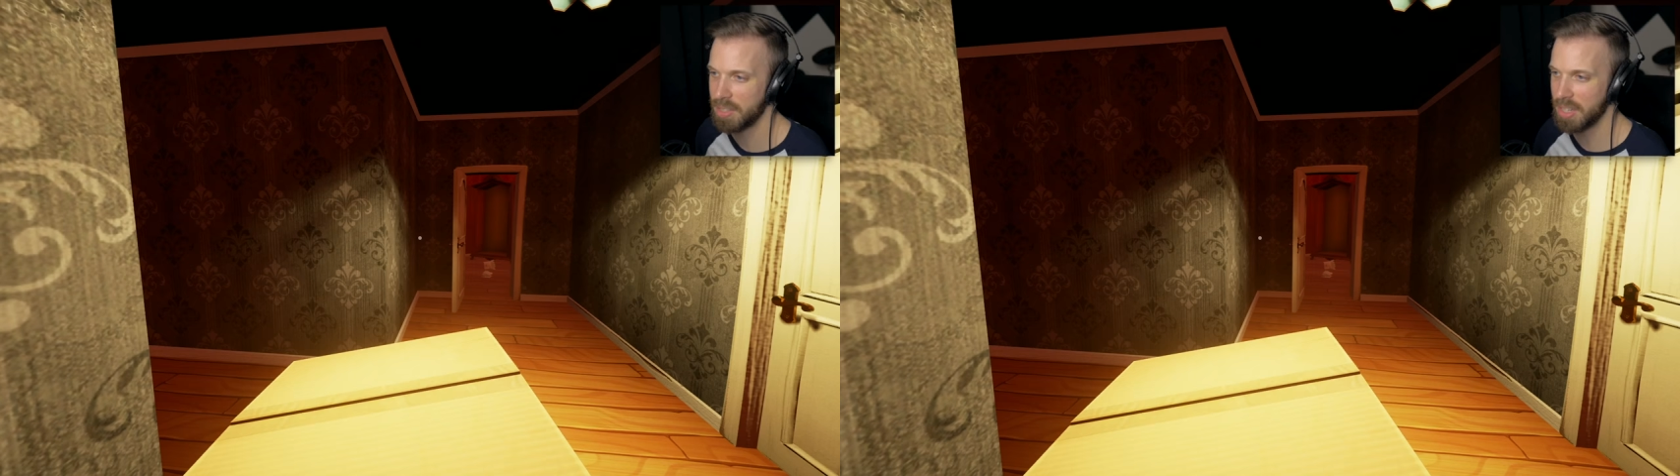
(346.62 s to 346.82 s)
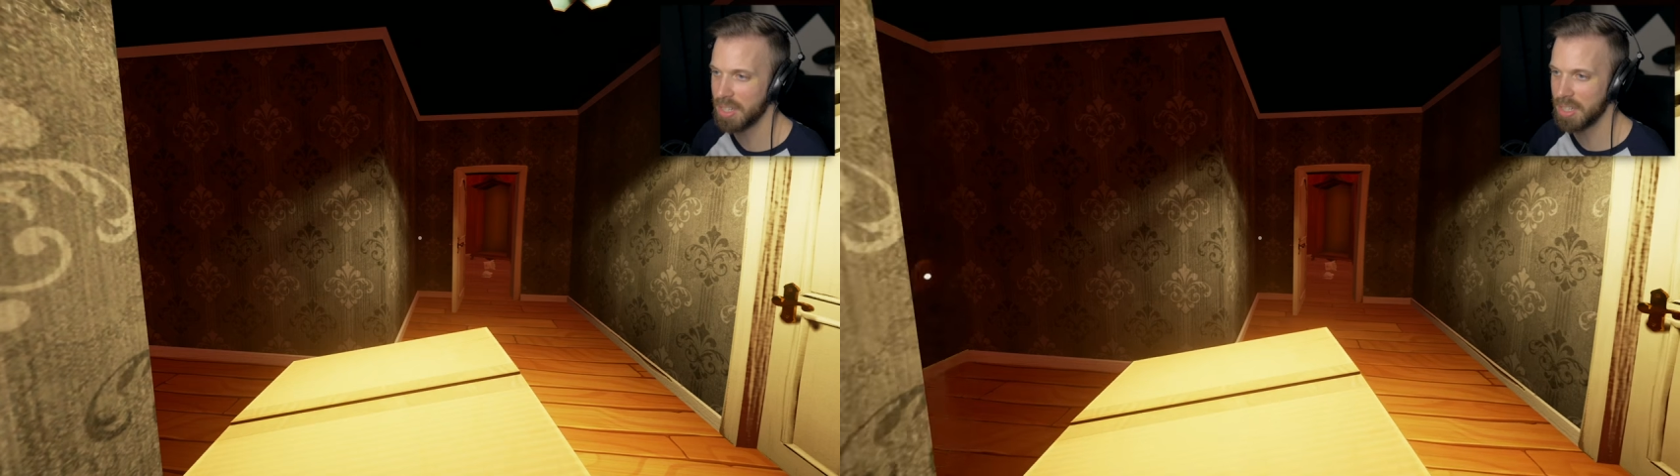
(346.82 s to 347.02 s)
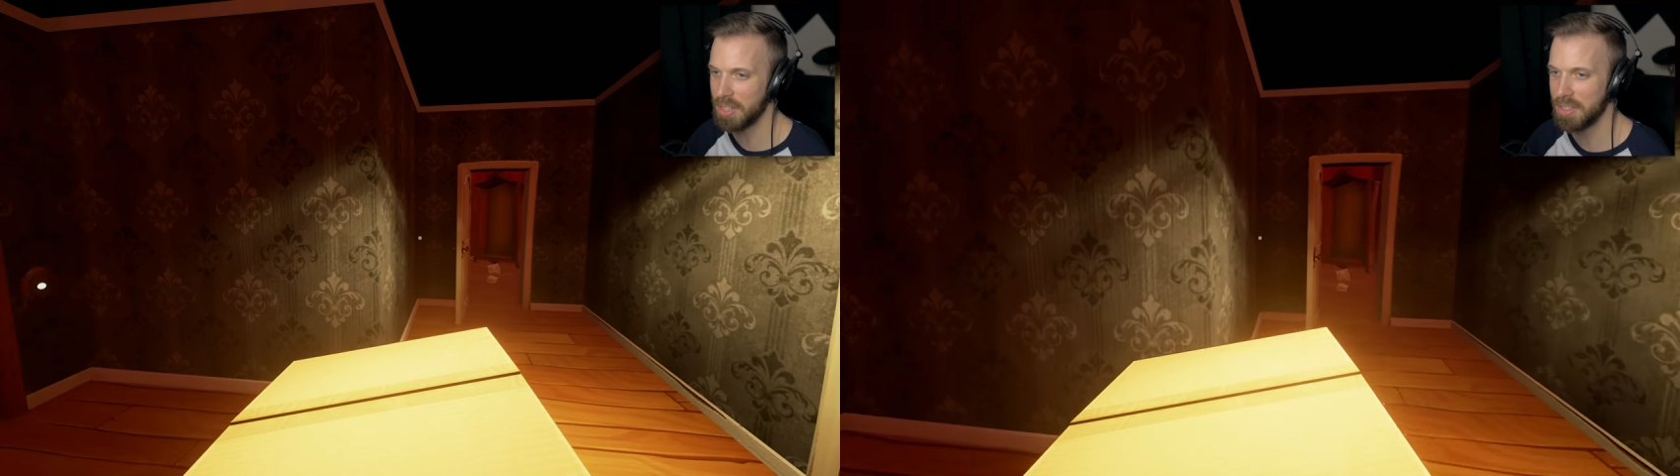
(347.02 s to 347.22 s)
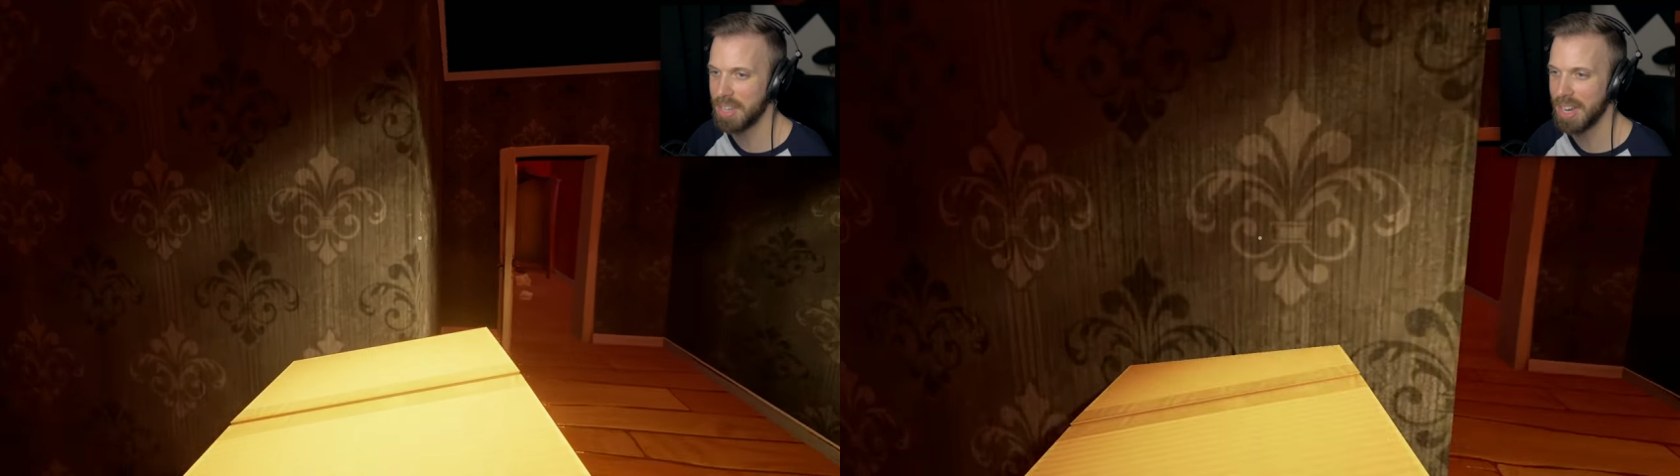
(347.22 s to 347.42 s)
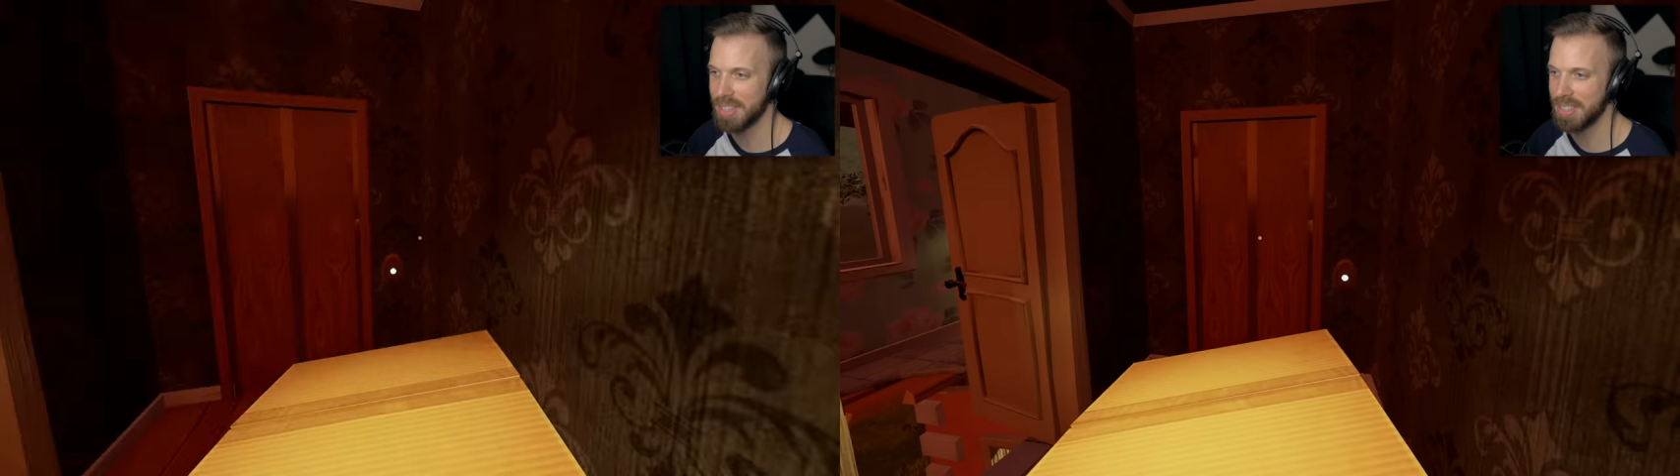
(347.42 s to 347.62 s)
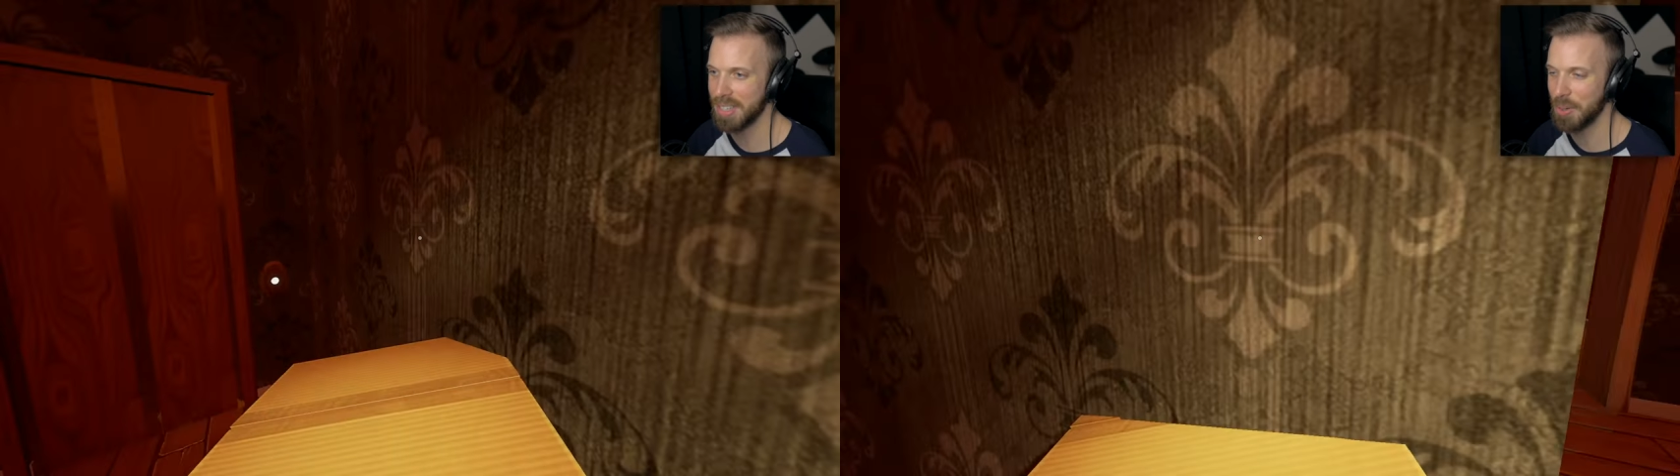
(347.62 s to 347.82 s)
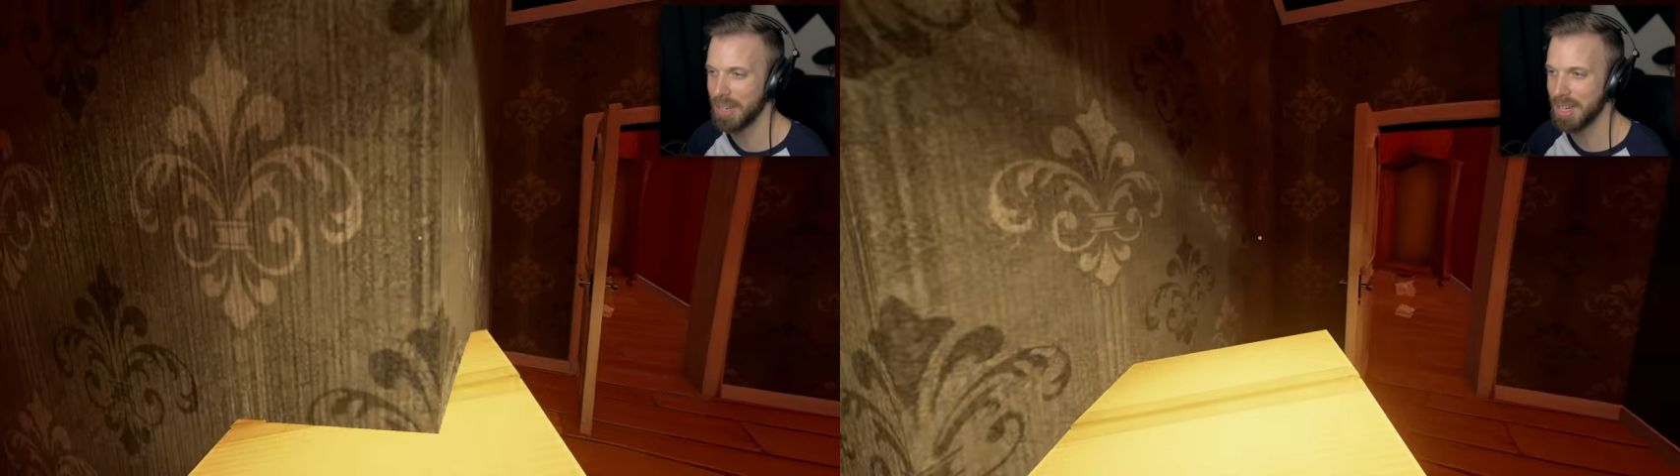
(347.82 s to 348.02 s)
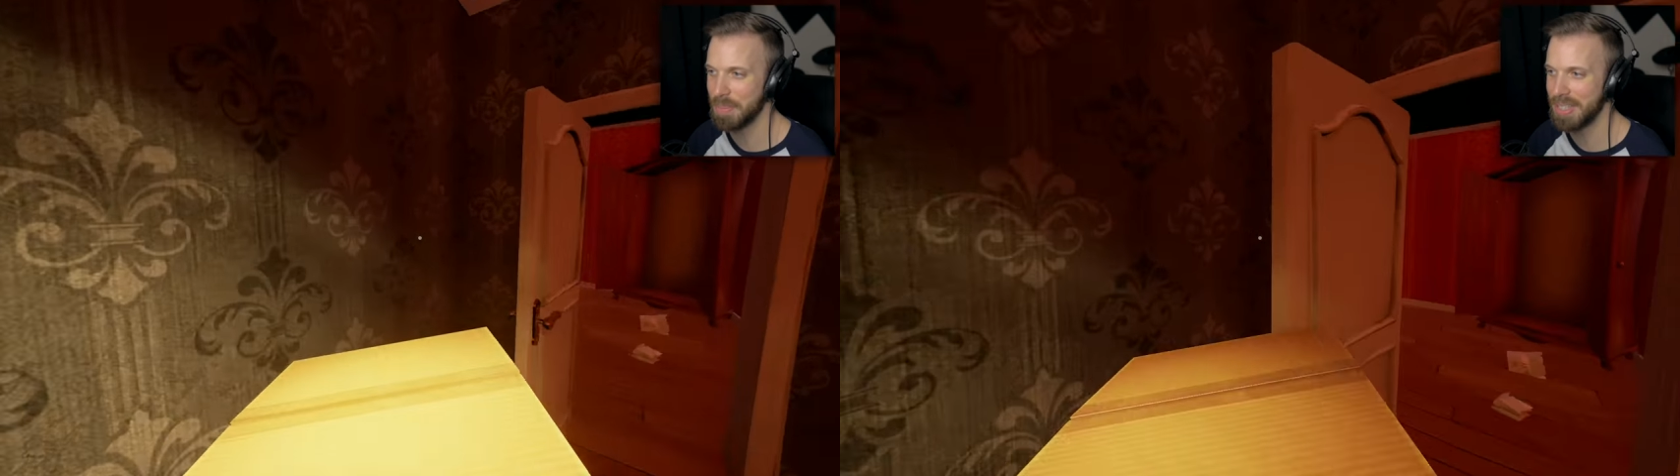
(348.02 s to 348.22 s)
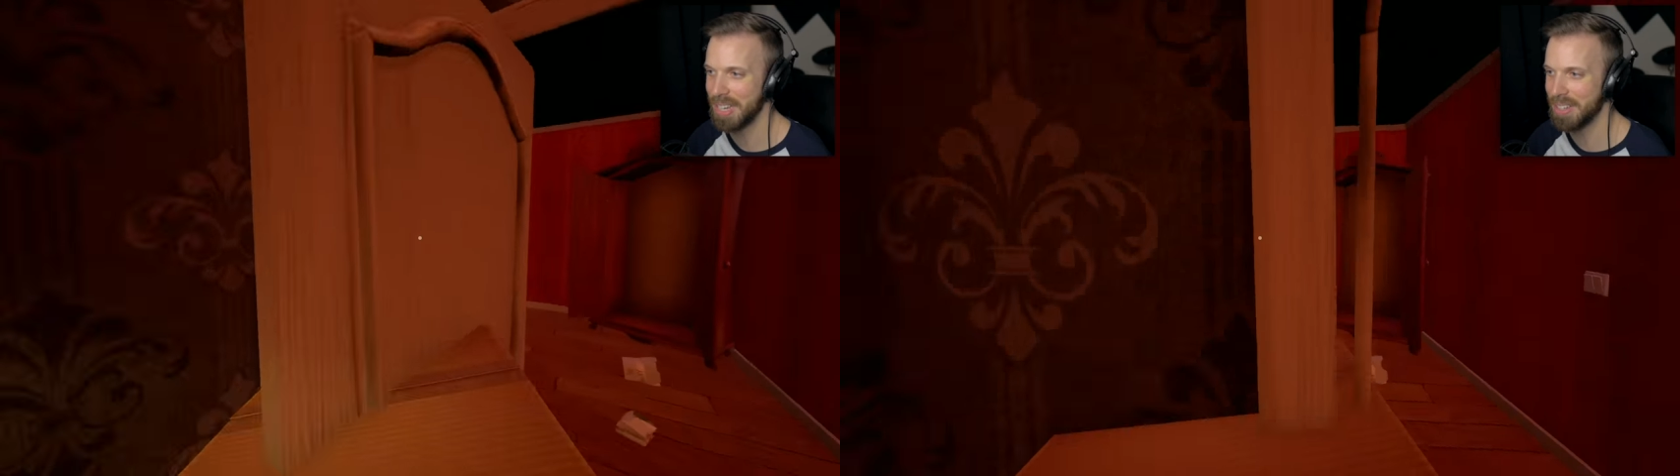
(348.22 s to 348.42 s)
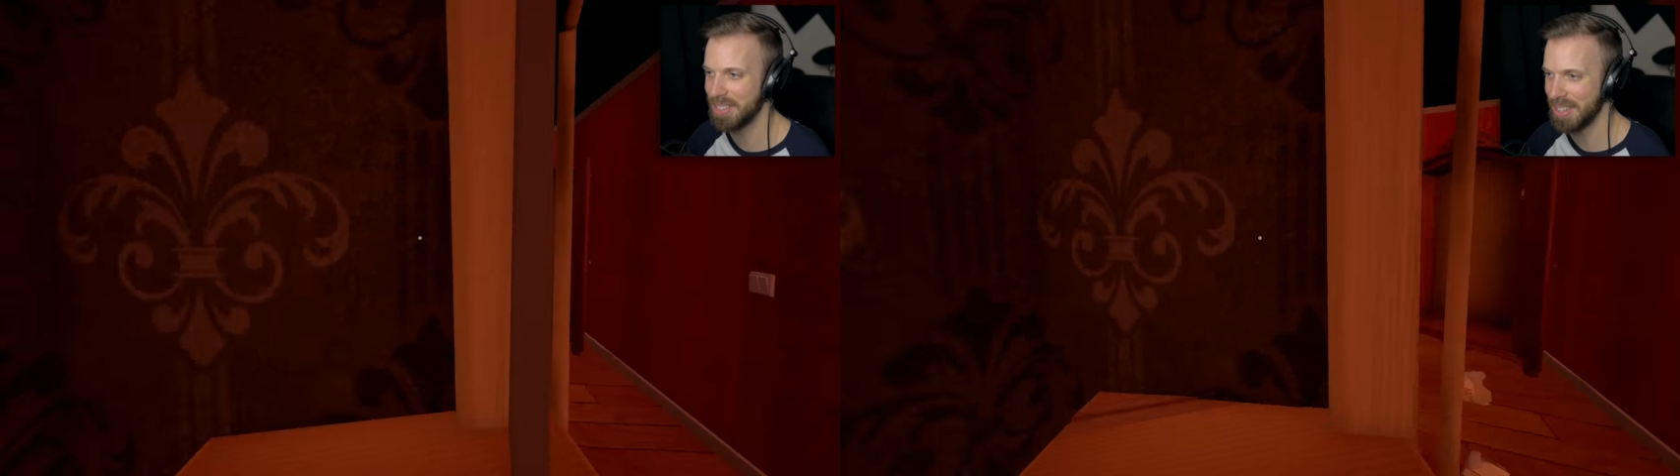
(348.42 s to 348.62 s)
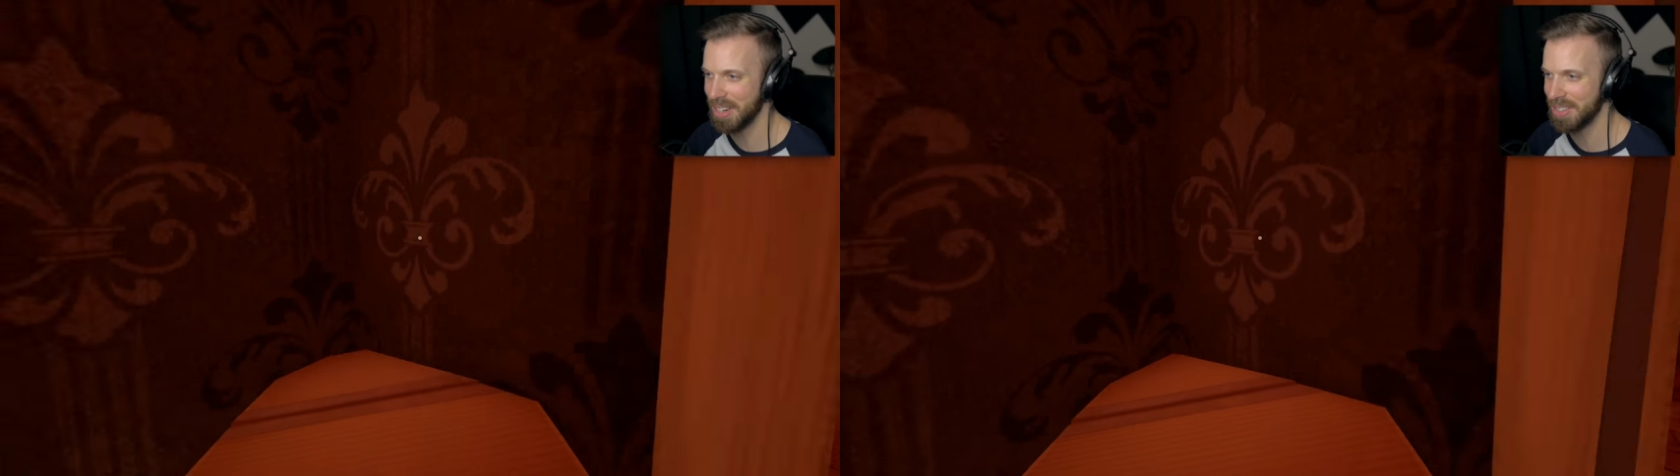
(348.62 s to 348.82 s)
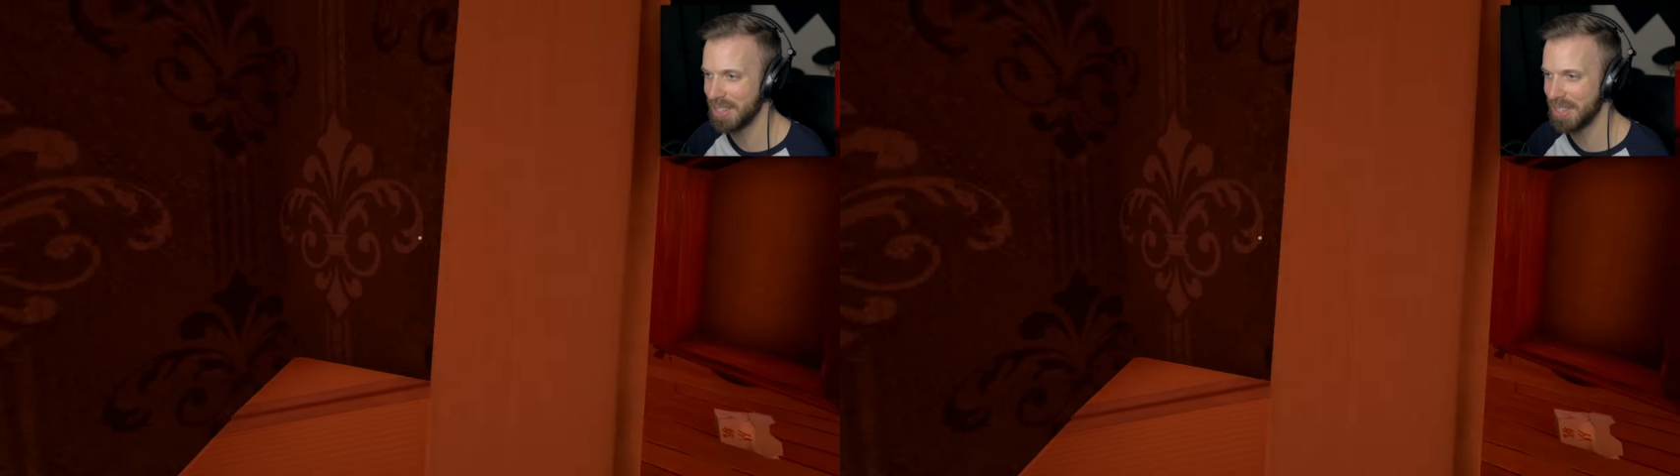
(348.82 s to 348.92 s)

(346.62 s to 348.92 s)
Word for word: It's getting a little taxing going up and down the stairs.